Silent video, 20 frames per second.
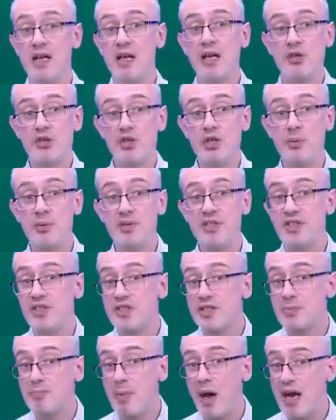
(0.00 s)
She was
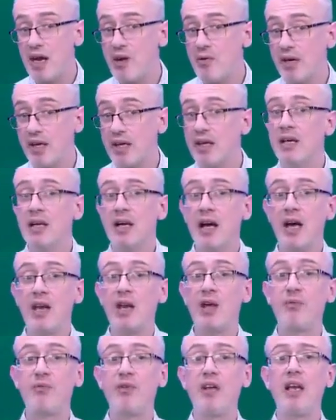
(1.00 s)
inspiring, and
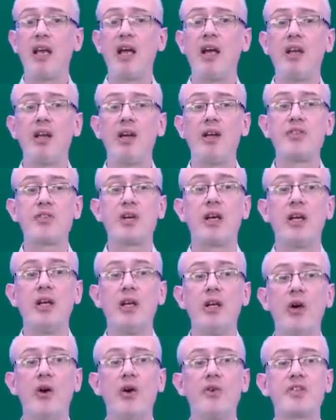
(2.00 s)
I feel I learnt a
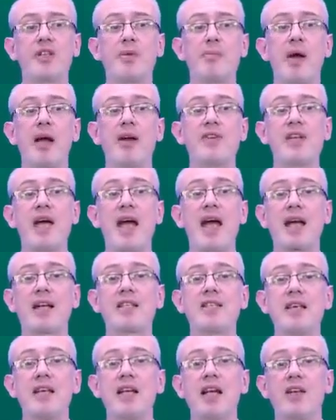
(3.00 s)
lot about
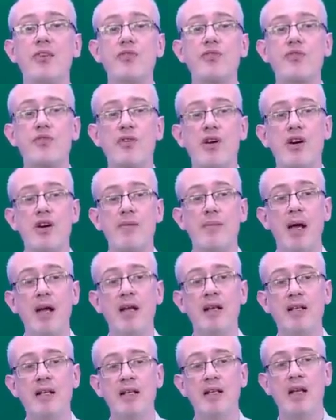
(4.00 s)
acting and drama.
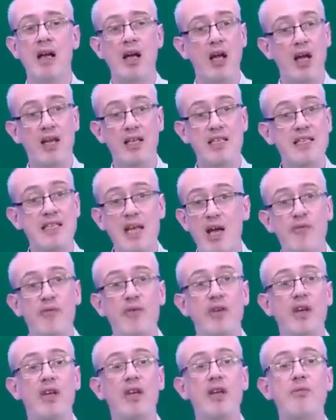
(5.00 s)
I
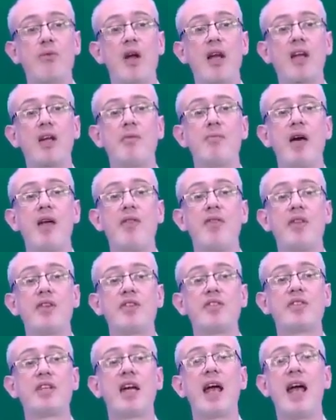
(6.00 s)
definitely recommend
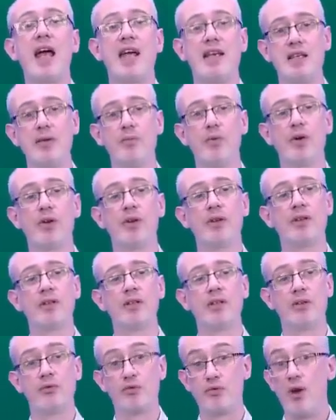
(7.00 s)
this to anyone.
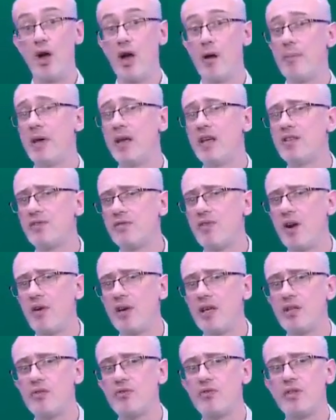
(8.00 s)
Drama is
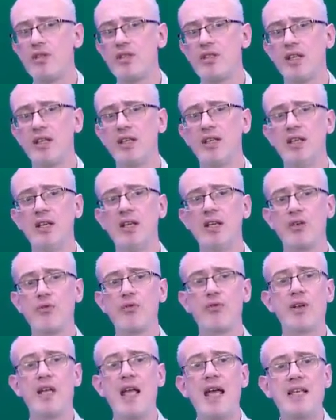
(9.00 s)
very interesting,
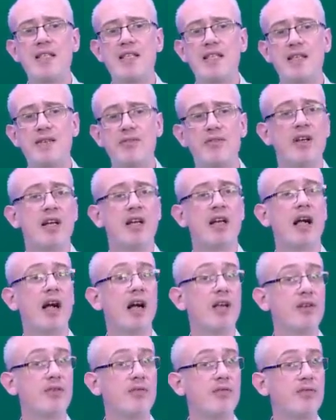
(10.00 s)
creative,
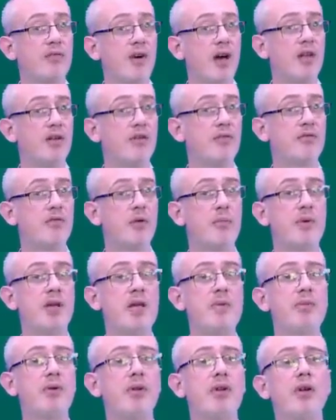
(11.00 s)
and fun for
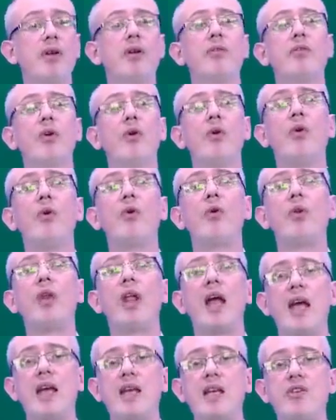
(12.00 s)
people of all
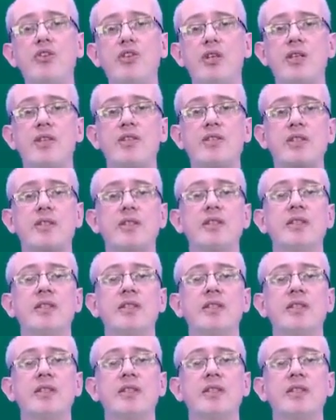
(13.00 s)
ages.